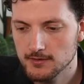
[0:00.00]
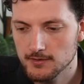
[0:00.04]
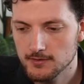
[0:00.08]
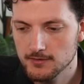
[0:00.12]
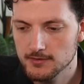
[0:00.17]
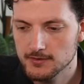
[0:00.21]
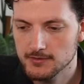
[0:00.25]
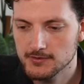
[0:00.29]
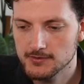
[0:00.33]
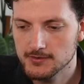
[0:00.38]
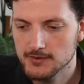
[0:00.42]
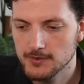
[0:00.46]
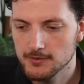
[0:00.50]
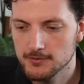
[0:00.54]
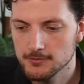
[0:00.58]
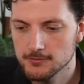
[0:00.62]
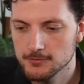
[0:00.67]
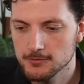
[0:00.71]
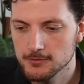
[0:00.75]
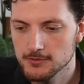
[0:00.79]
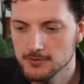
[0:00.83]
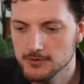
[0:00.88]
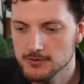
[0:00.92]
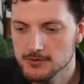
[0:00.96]
Yeah, that's kind of
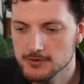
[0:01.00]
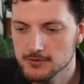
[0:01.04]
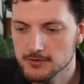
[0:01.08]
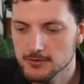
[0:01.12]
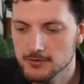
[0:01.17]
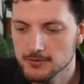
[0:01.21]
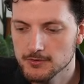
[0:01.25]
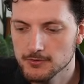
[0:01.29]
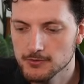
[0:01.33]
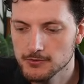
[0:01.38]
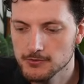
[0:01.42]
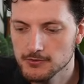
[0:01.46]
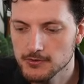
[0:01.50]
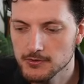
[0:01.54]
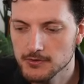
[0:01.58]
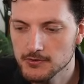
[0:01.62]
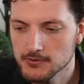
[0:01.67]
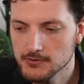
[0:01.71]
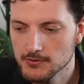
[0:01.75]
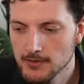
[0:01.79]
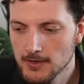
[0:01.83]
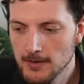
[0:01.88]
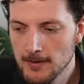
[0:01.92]
cool that you can use this.